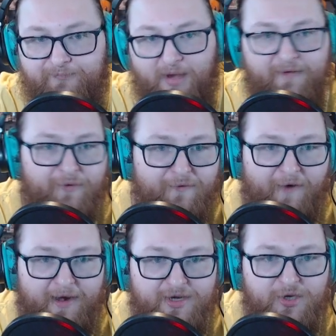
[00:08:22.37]
if you
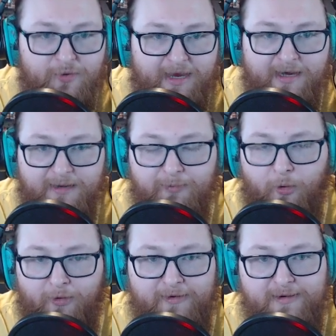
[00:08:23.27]
find Toon Kingdom
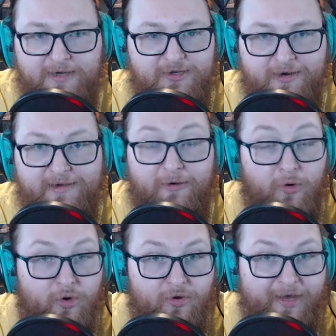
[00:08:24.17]
quarter centuries
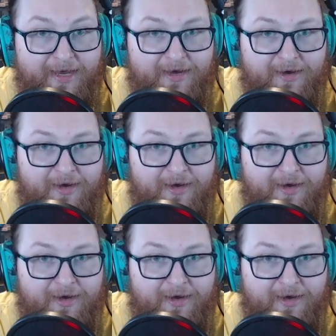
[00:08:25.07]
early